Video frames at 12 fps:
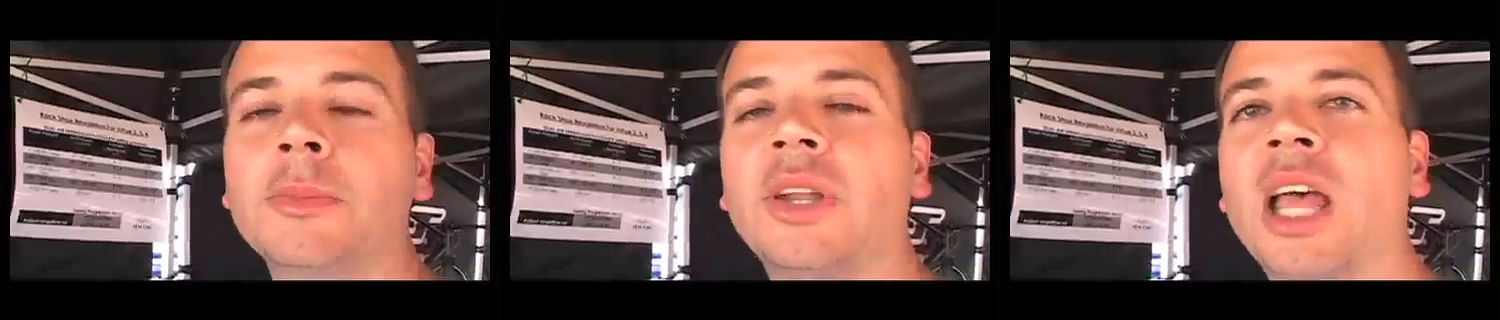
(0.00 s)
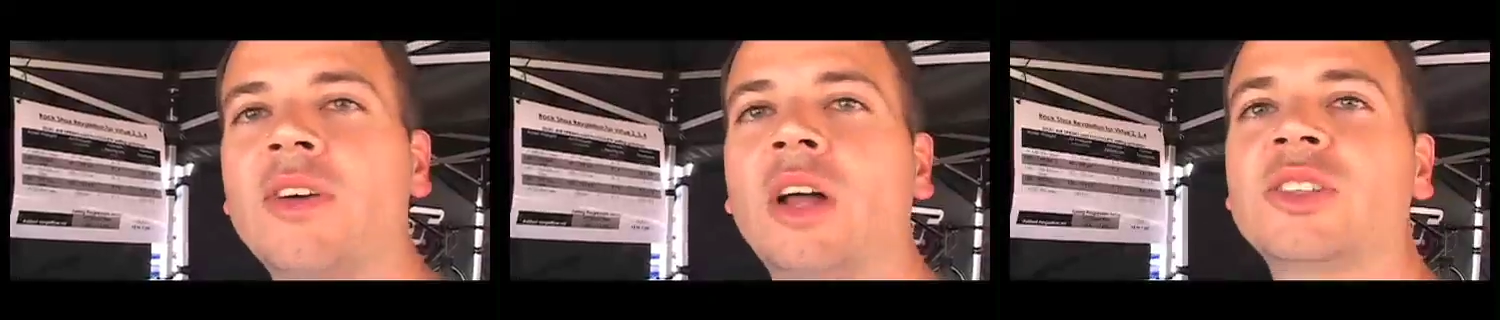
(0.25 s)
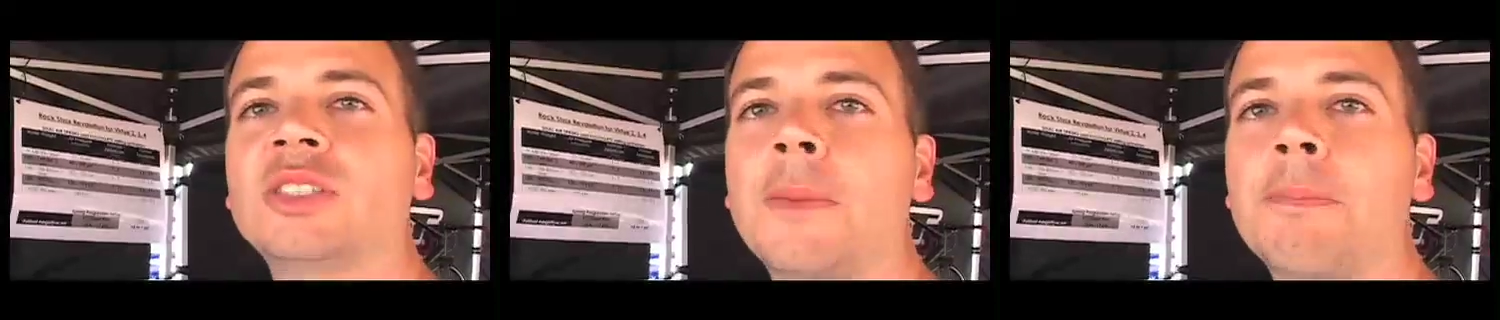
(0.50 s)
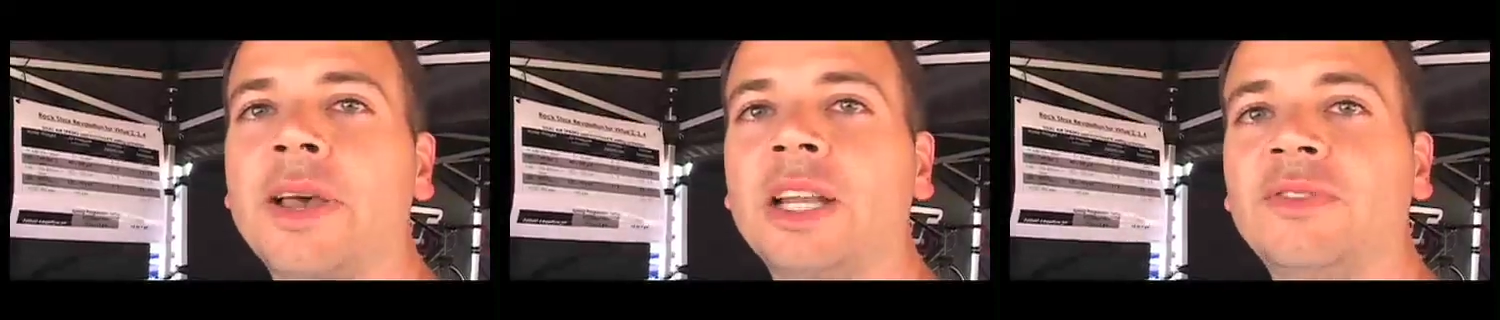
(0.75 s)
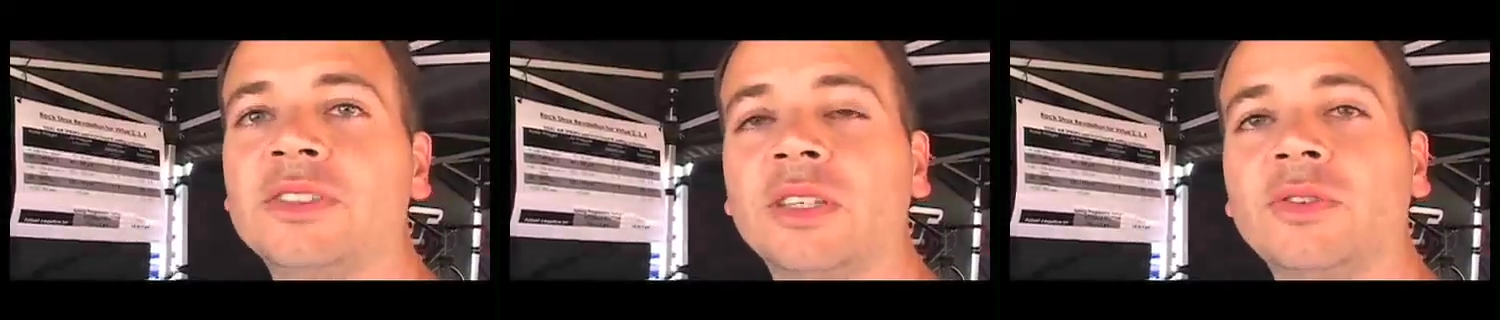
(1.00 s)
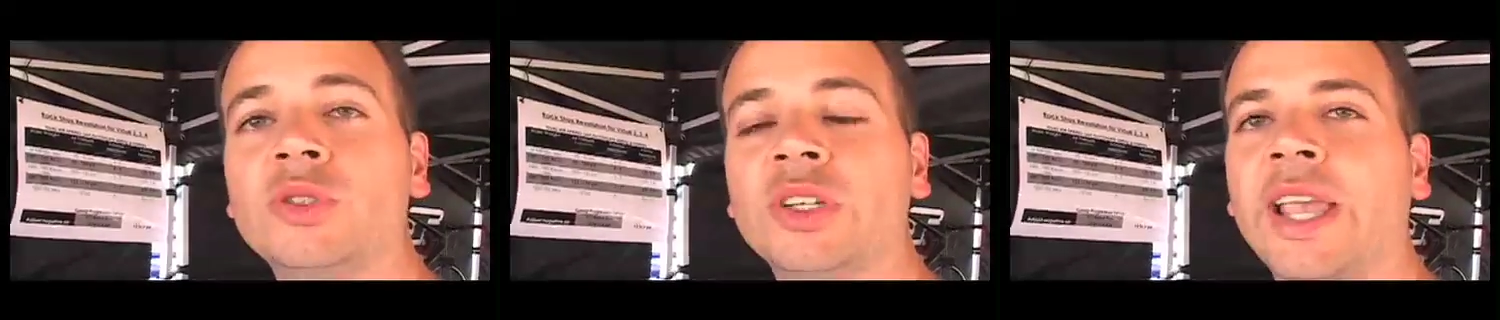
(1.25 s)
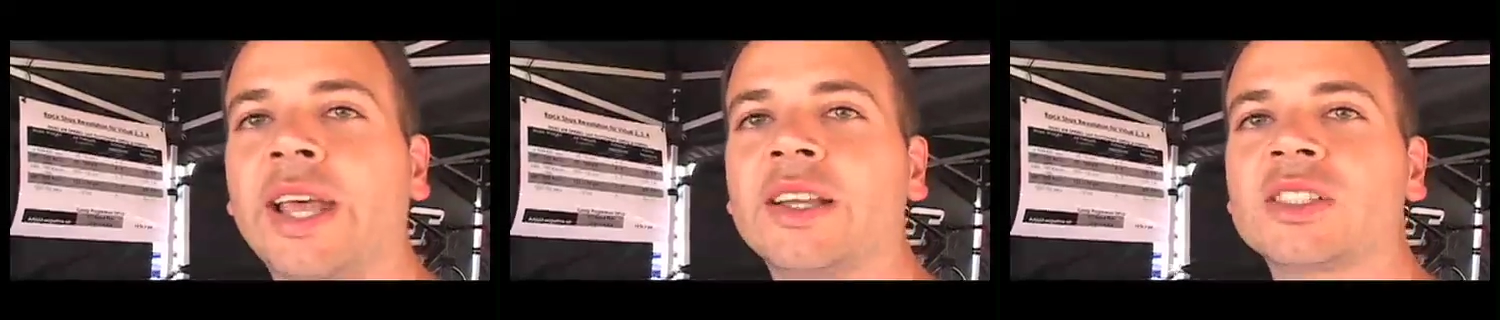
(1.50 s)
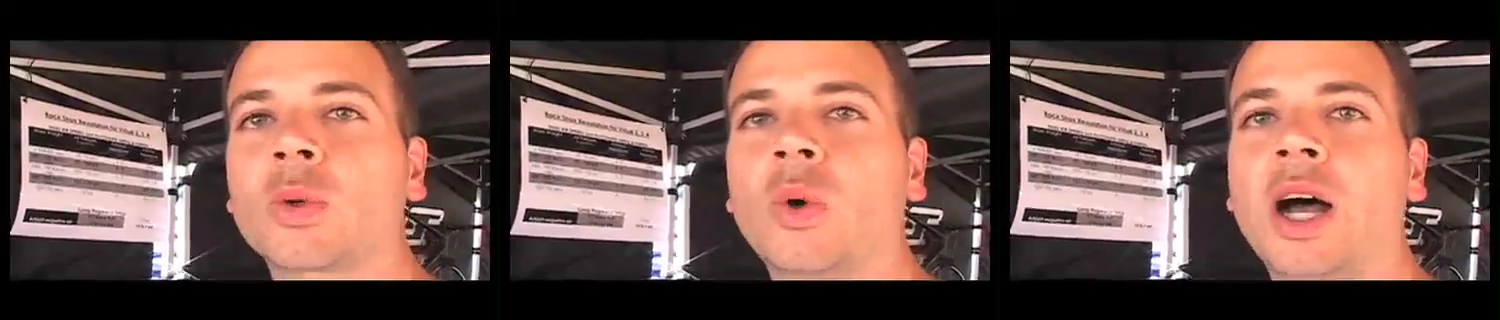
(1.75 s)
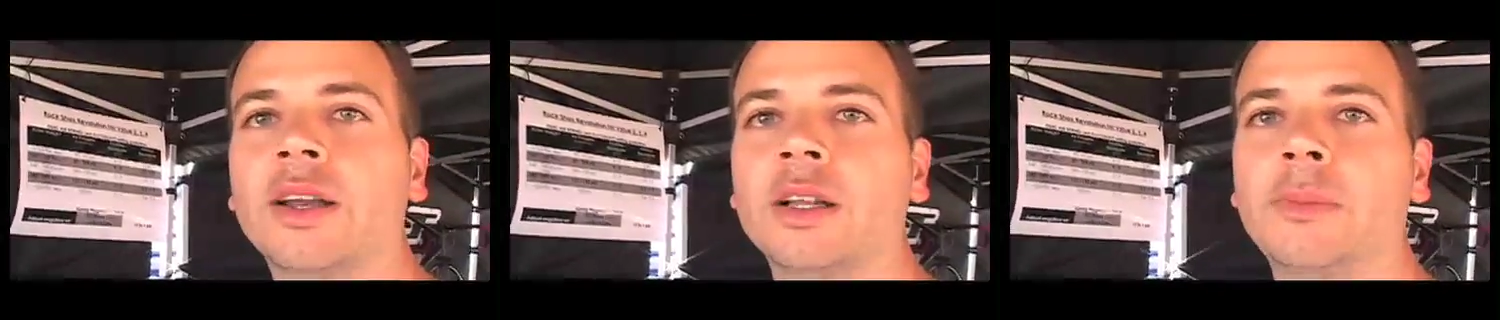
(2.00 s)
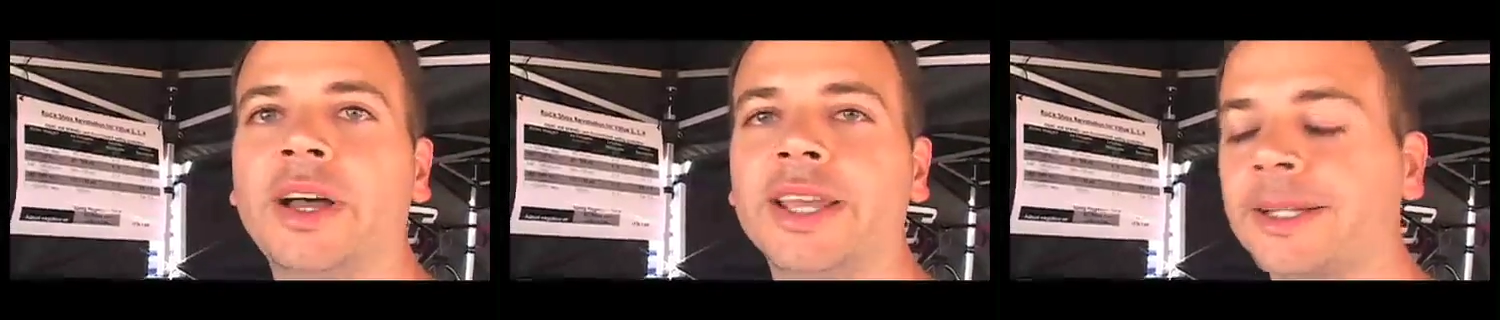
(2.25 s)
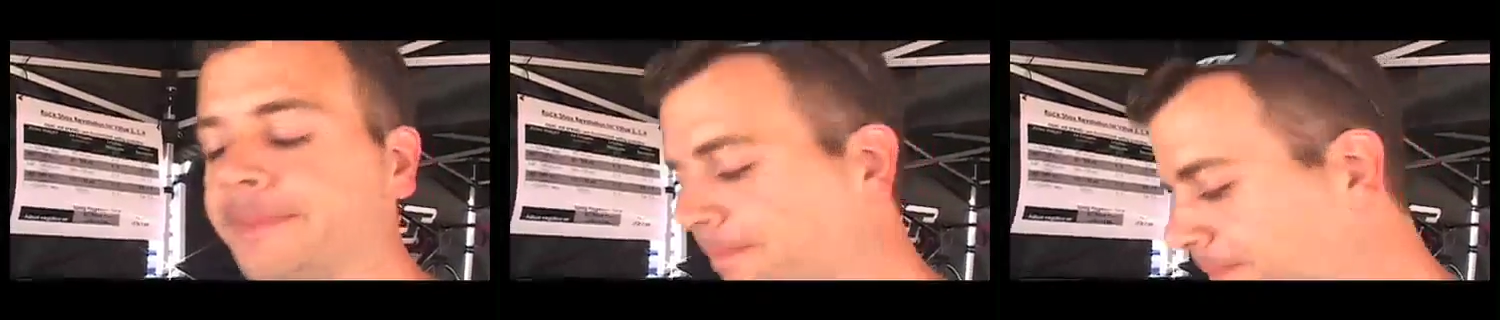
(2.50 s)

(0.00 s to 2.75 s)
but have all the same benefits of using anti-squat on the bike.